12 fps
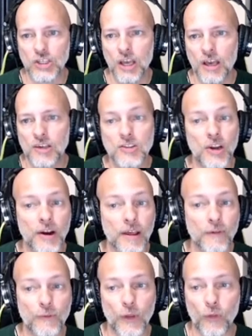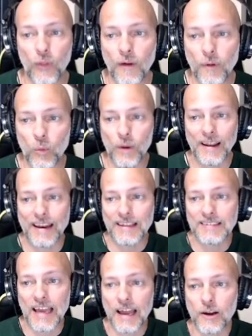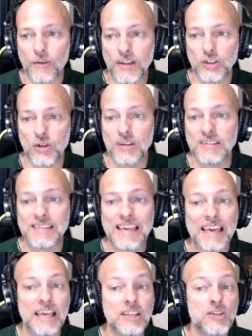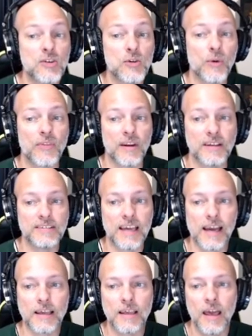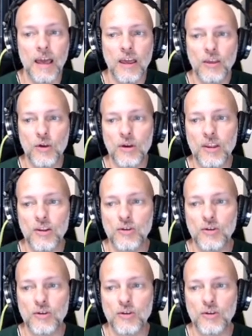Starting at 5th level, when an attacker that you can see hits you with an attack, you can use a